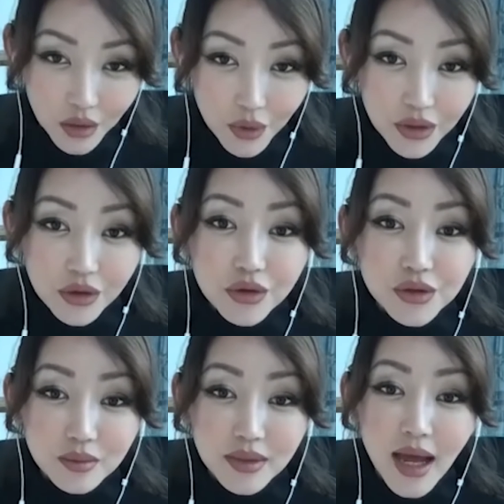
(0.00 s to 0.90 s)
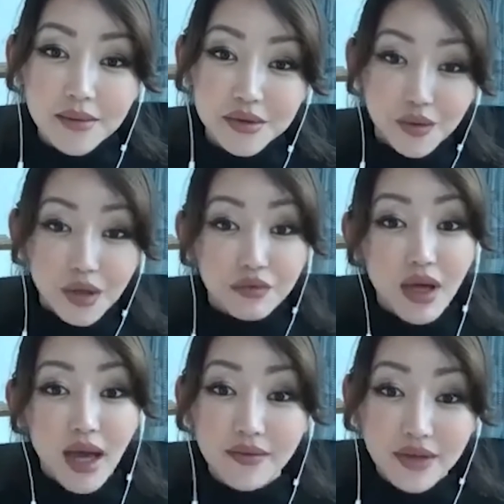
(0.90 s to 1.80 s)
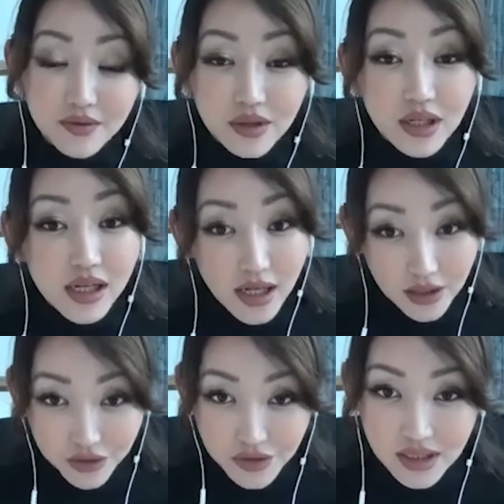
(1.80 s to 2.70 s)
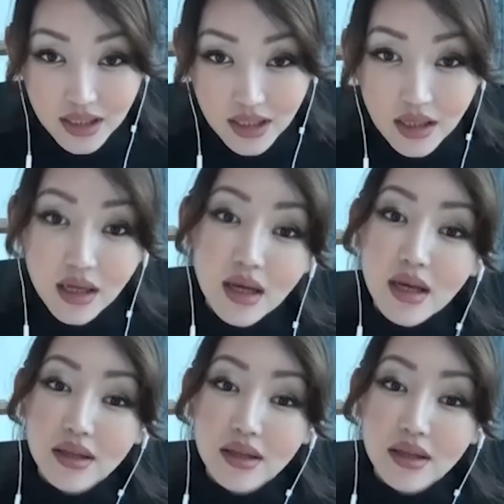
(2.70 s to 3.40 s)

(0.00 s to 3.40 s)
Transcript: when there are some times when we have even electricity,